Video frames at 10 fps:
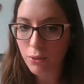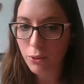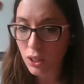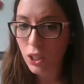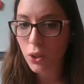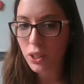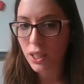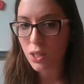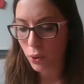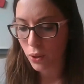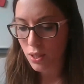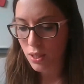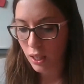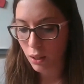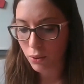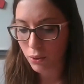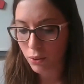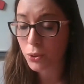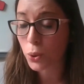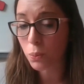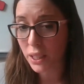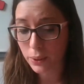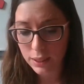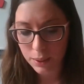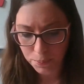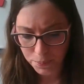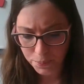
for the audience was up to 2 minutes.